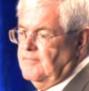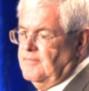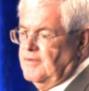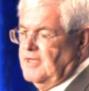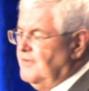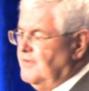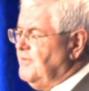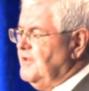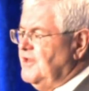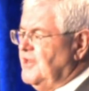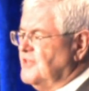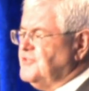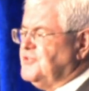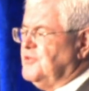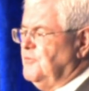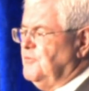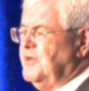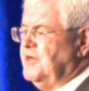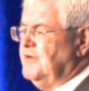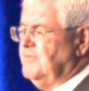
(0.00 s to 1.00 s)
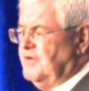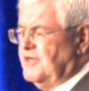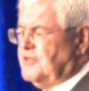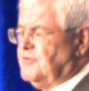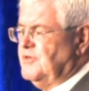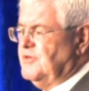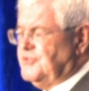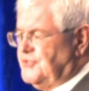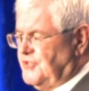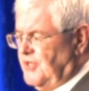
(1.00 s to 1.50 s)
if he doesn't win a
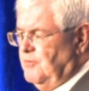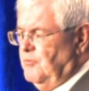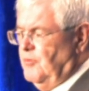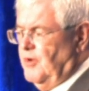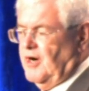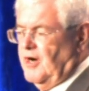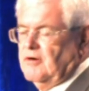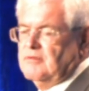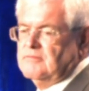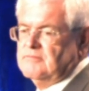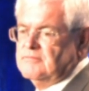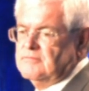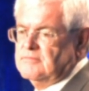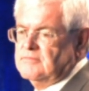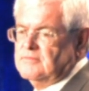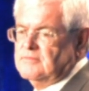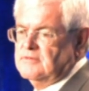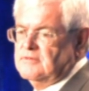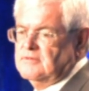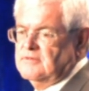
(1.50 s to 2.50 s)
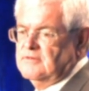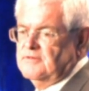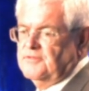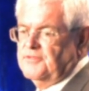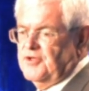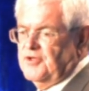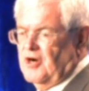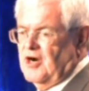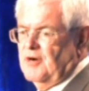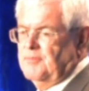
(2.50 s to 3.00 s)
victory somewhere,
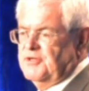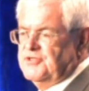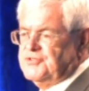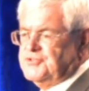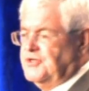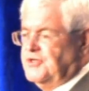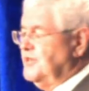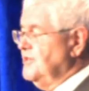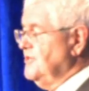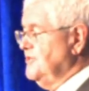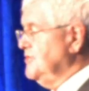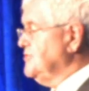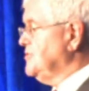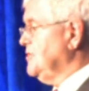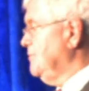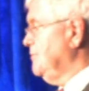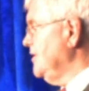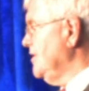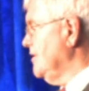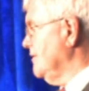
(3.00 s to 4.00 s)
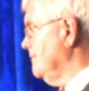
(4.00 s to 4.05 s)
the army is going to disappear.